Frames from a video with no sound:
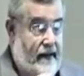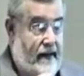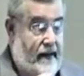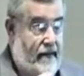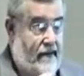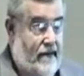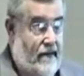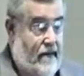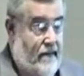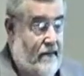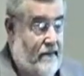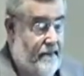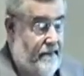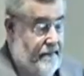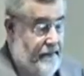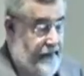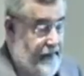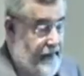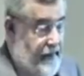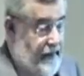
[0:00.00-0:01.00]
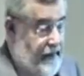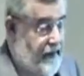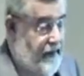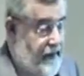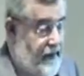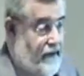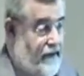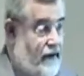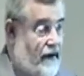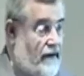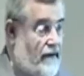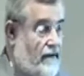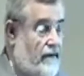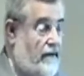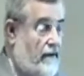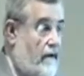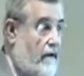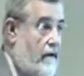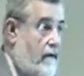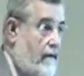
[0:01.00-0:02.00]
And so it
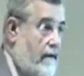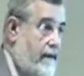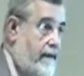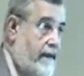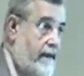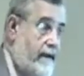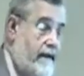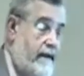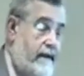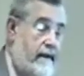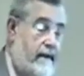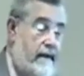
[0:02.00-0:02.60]
changes the whole thing.